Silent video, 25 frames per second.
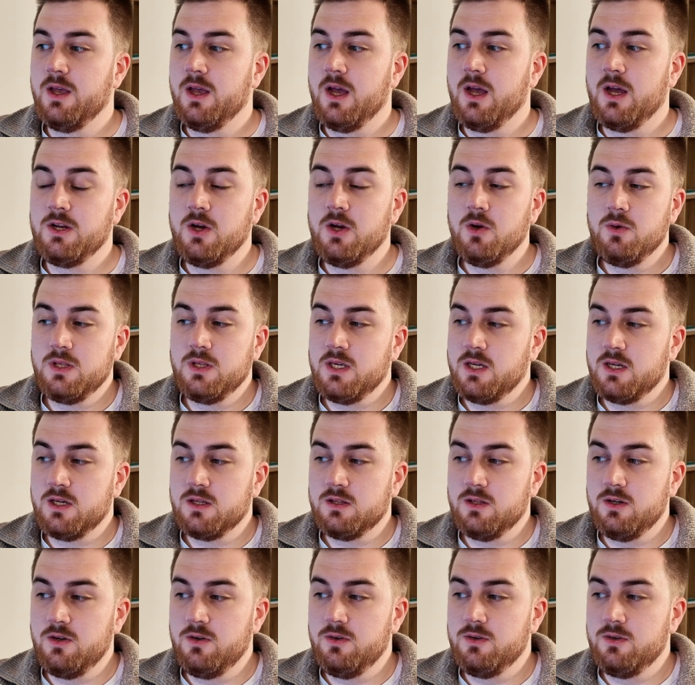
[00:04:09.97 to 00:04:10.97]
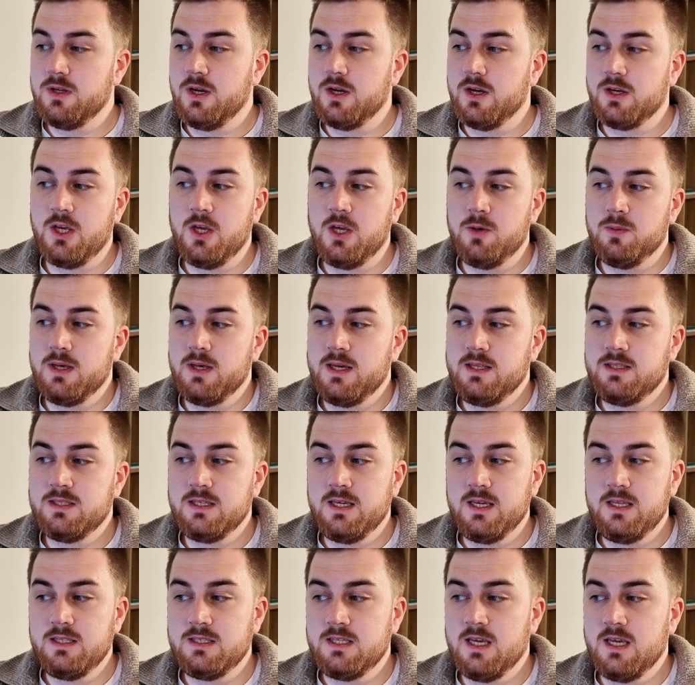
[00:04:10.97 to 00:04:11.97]
and only include accumulating
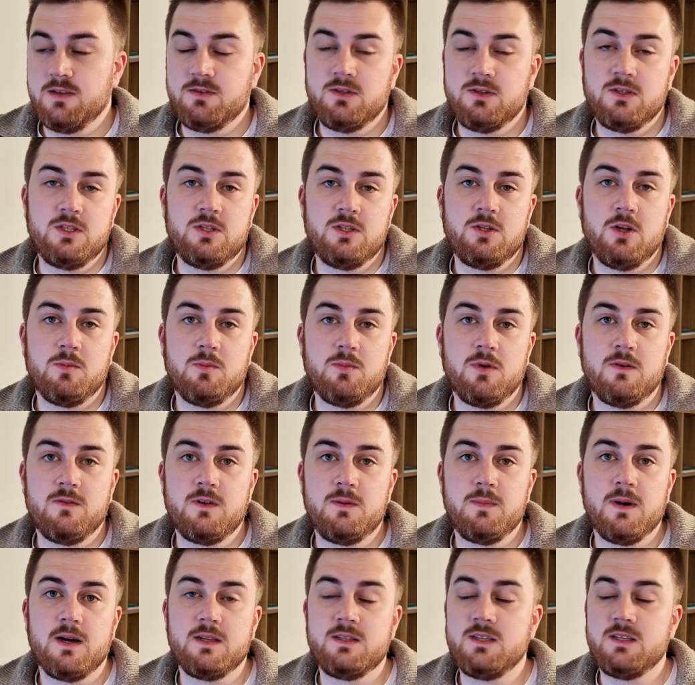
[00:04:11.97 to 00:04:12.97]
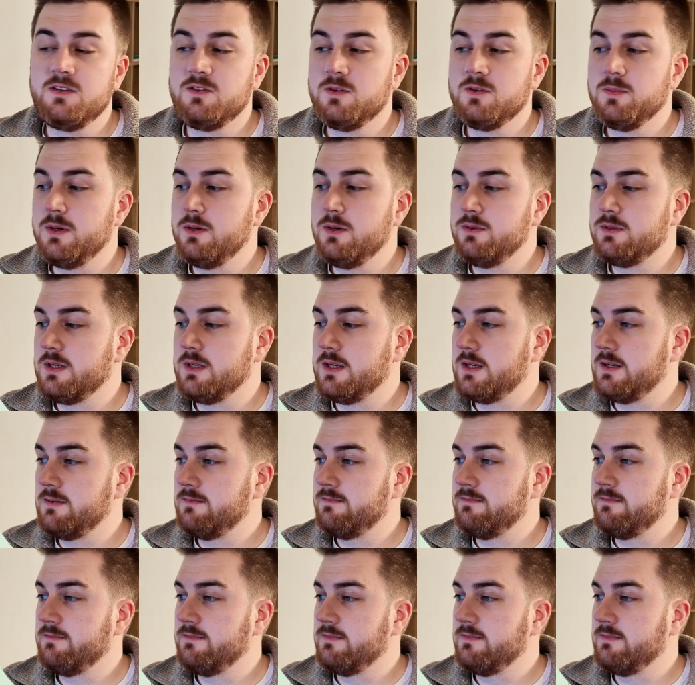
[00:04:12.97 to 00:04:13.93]
ETFs because you're not bothered about distributing.